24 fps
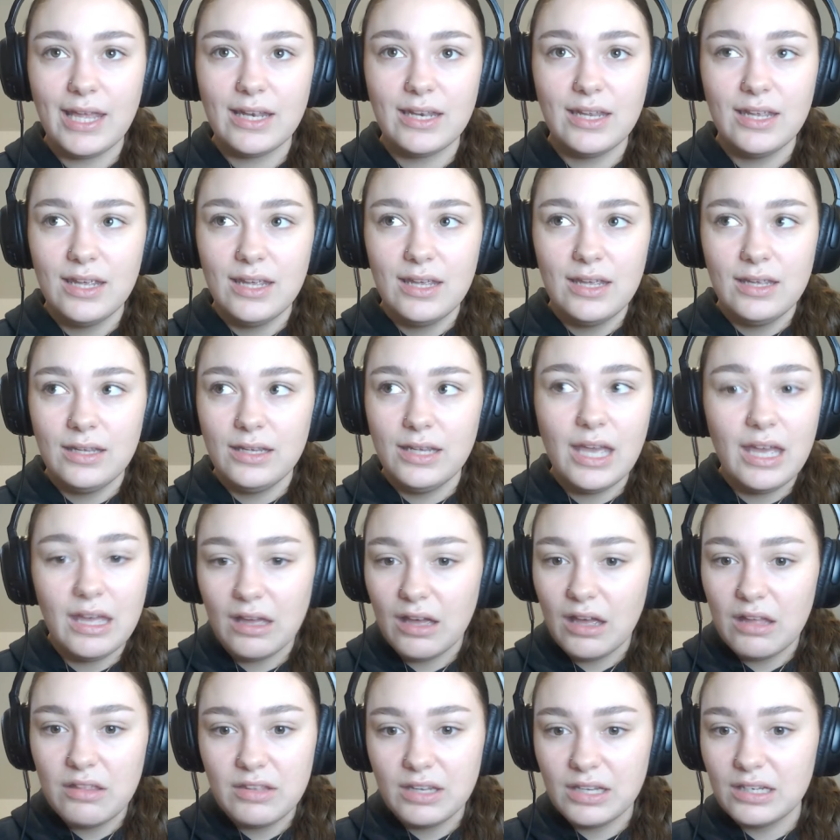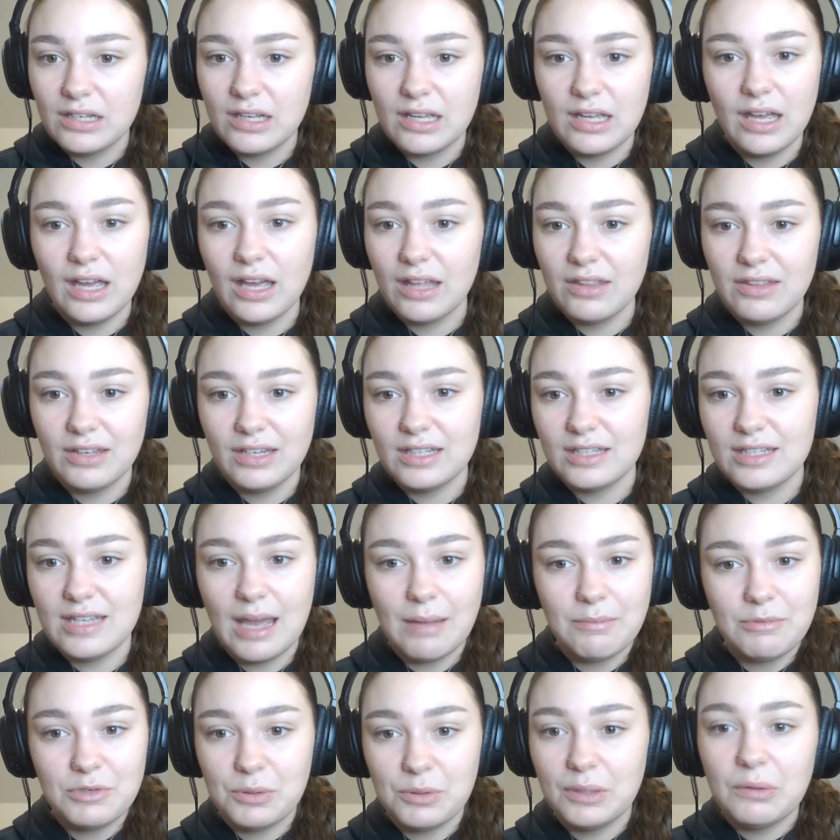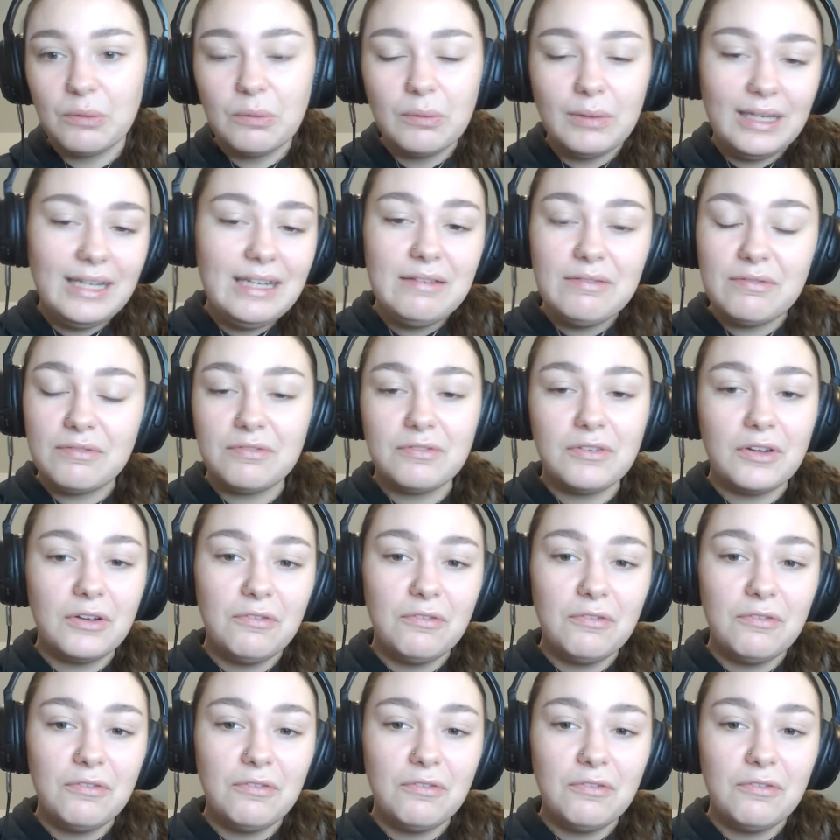And yeah, I think adapt to it or leave.